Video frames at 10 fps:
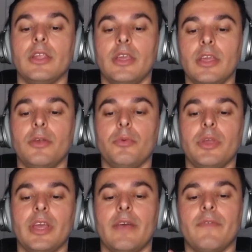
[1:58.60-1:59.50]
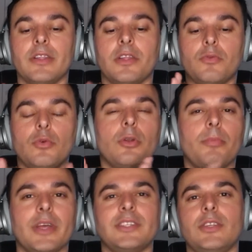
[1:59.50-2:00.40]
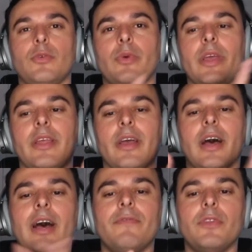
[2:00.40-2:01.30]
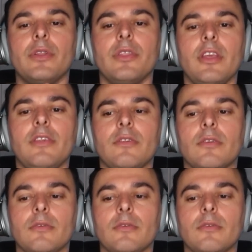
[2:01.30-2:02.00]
here we have Ataturk passing away. After this,